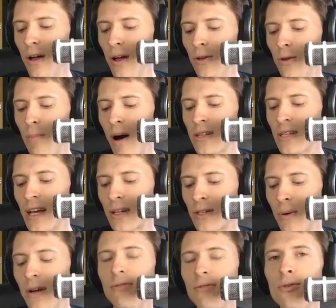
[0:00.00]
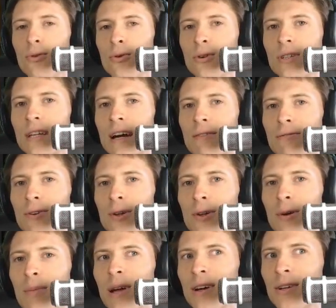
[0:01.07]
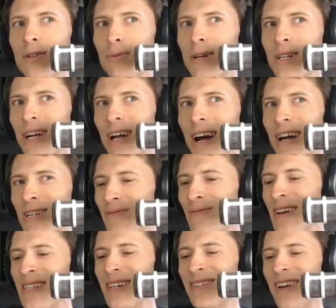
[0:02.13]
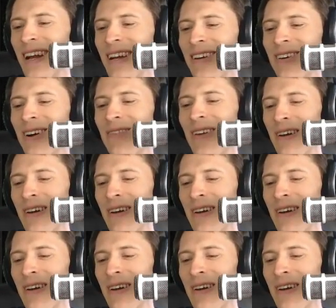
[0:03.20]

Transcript: Lubasek24 is now following me on Twitch. I got your message right here on